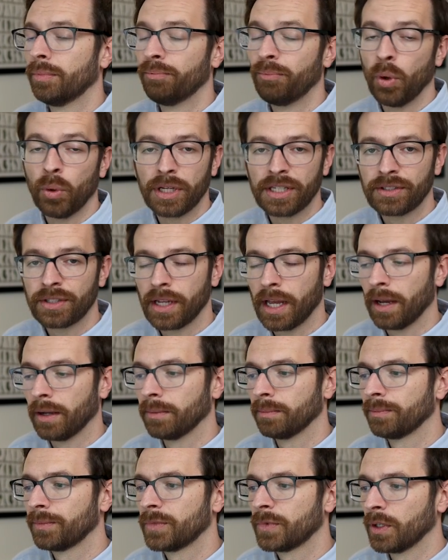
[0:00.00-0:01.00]
Boys
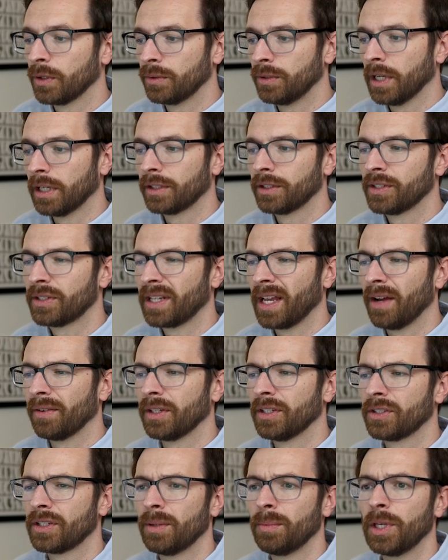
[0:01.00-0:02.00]
Town. So Douglas
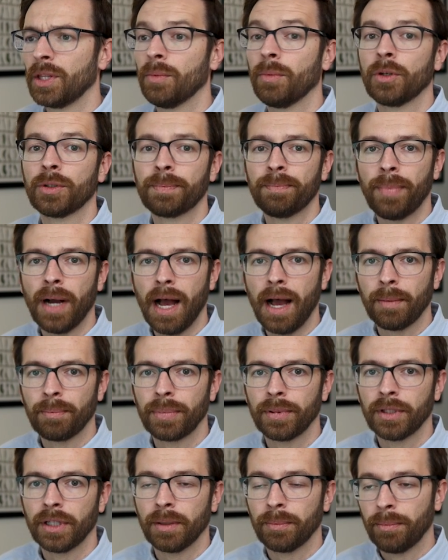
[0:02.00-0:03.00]
County is going to be the most
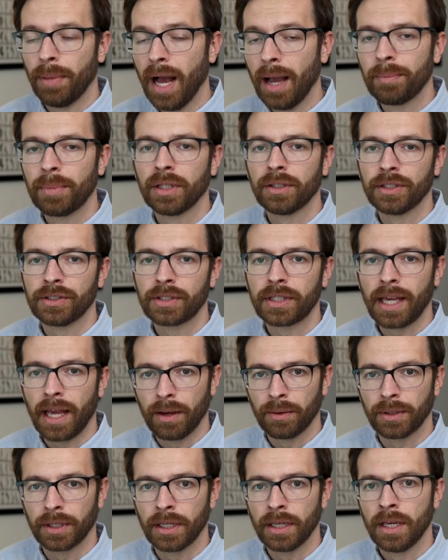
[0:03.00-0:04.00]
populous
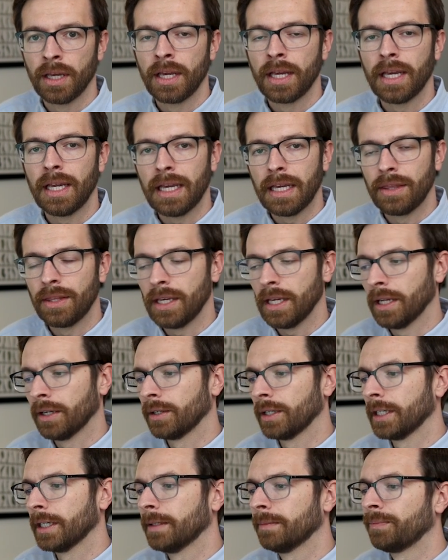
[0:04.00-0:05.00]
county in the
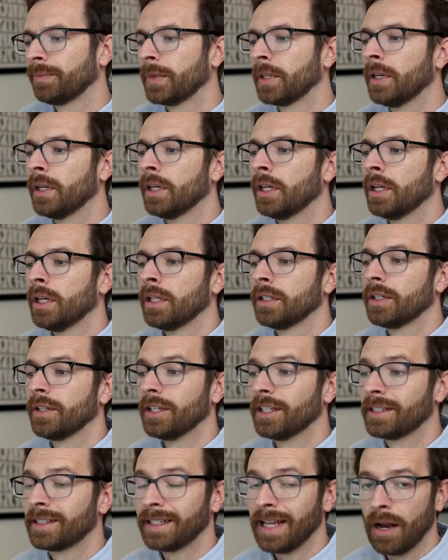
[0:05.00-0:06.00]
area. To
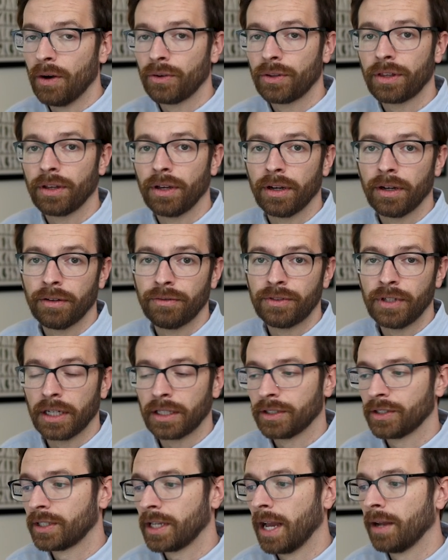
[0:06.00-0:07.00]
the south of
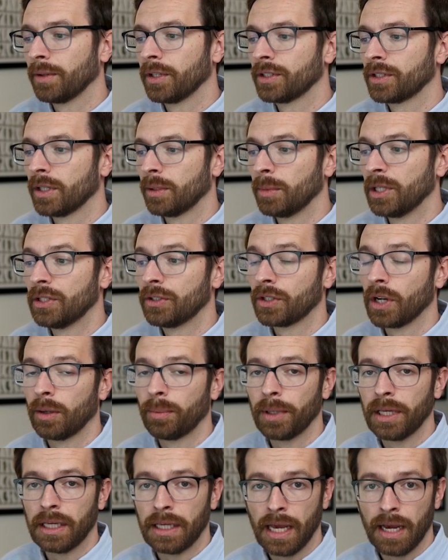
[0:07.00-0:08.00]
Douglas County is going to be
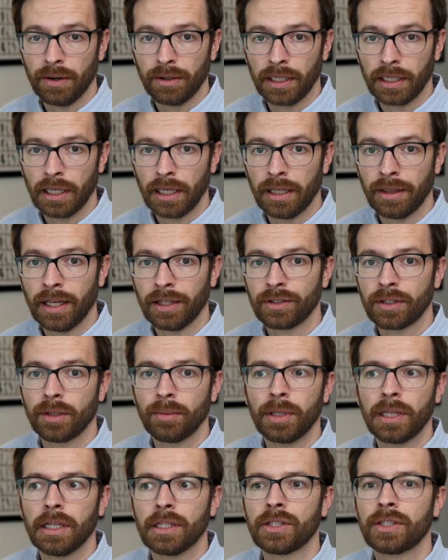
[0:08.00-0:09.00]
Sarpy County, and that's going to
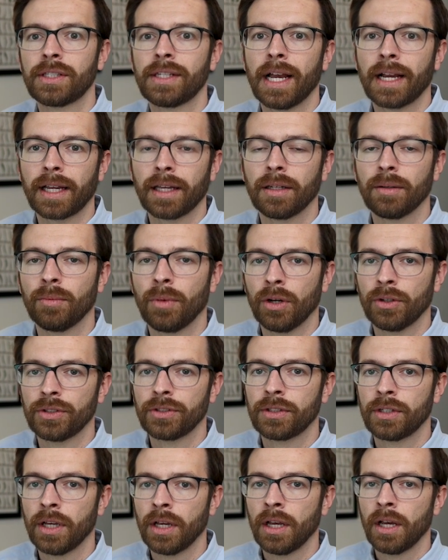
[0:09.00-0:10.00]
be the second
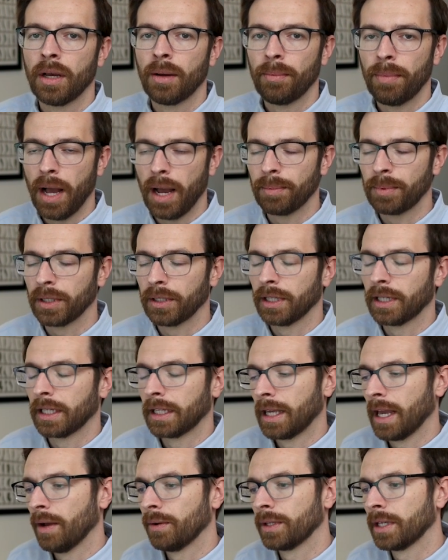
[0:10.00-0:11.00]
most
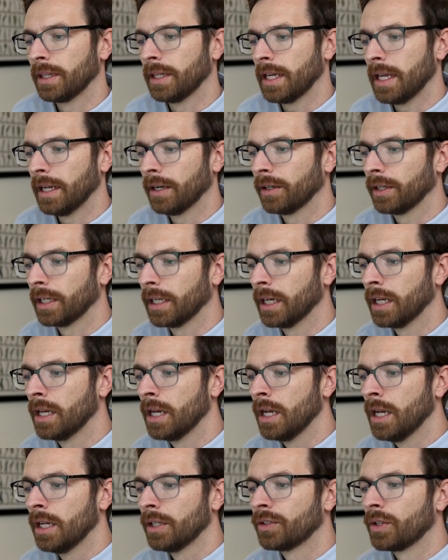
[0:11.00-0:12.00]
populated county in the area.
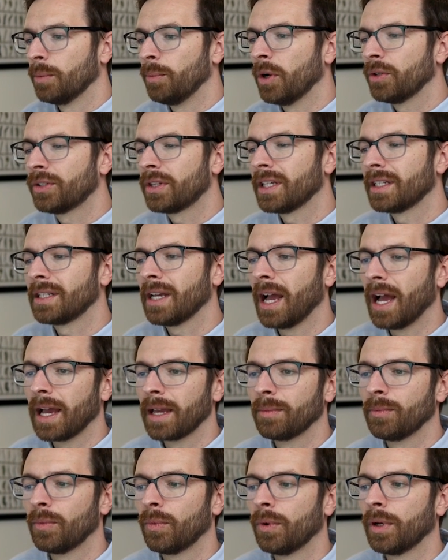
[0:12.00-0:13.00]
So most of the
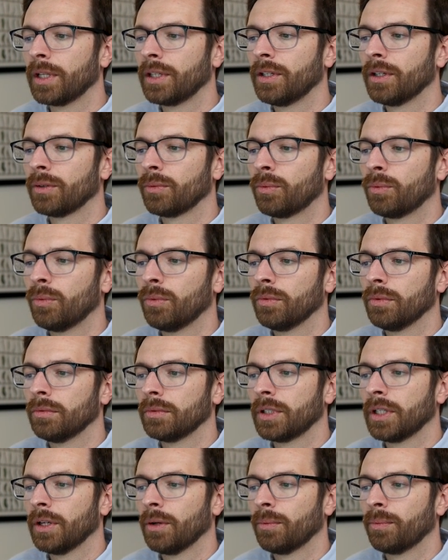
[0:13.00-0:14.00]
time when you're,
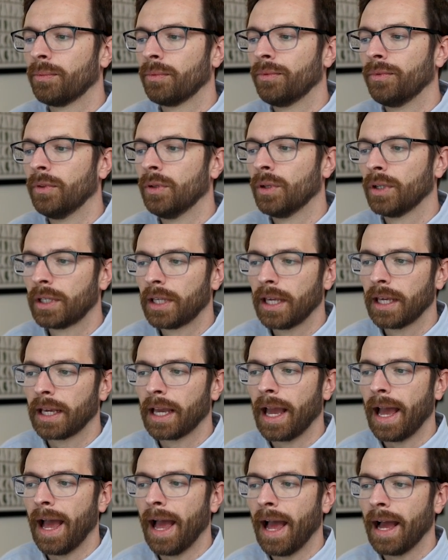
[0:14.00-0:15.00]

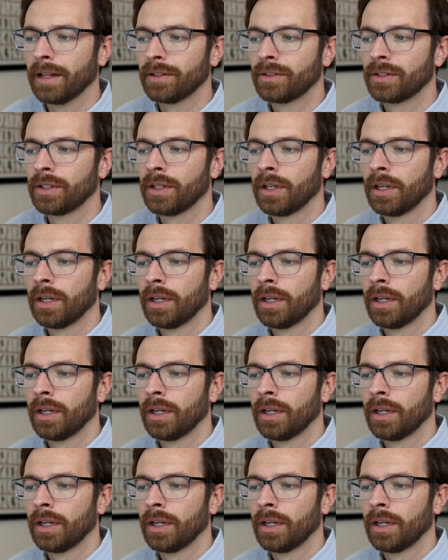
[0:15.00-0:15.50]
looking at